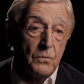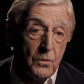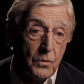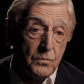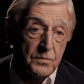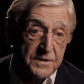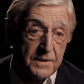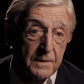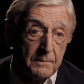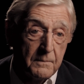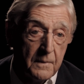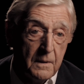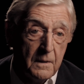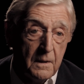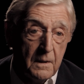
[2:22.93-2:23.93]
you lose
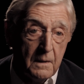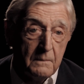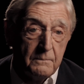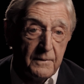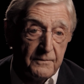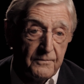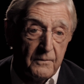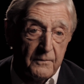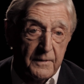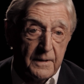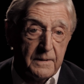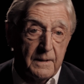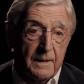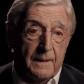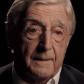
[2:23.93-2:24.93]
them before
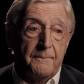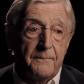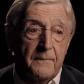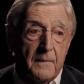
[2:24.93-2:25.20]
they die.